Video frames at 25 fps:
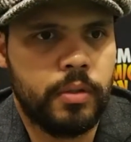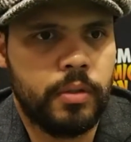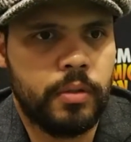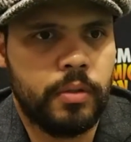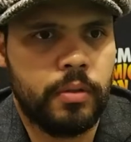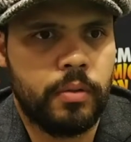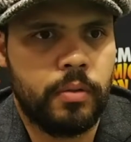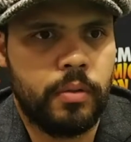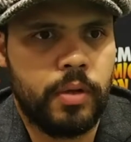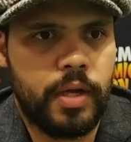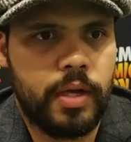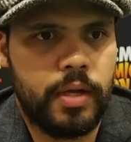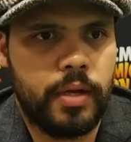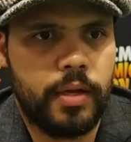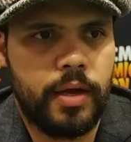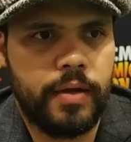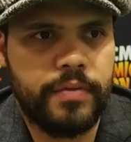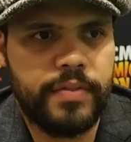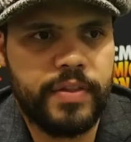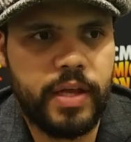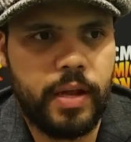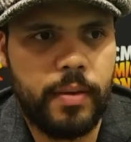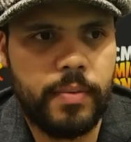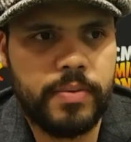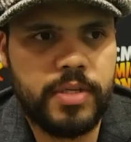Well, I
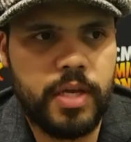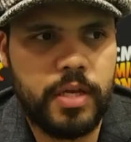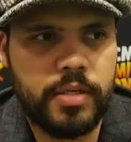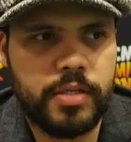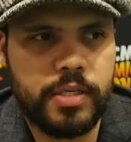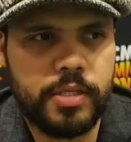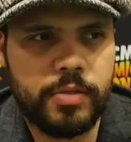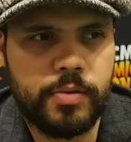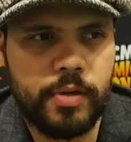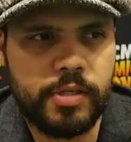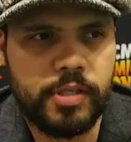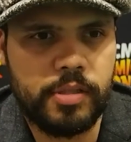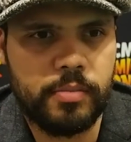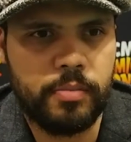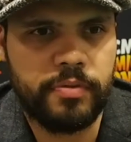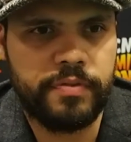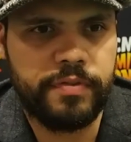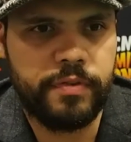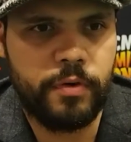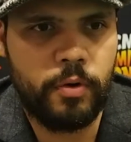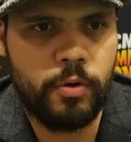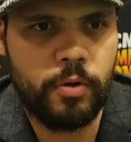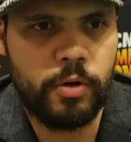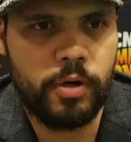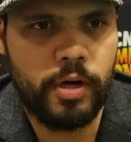think I was asked this question
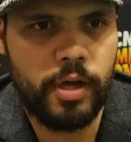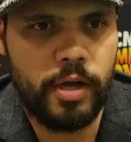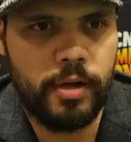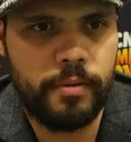before, and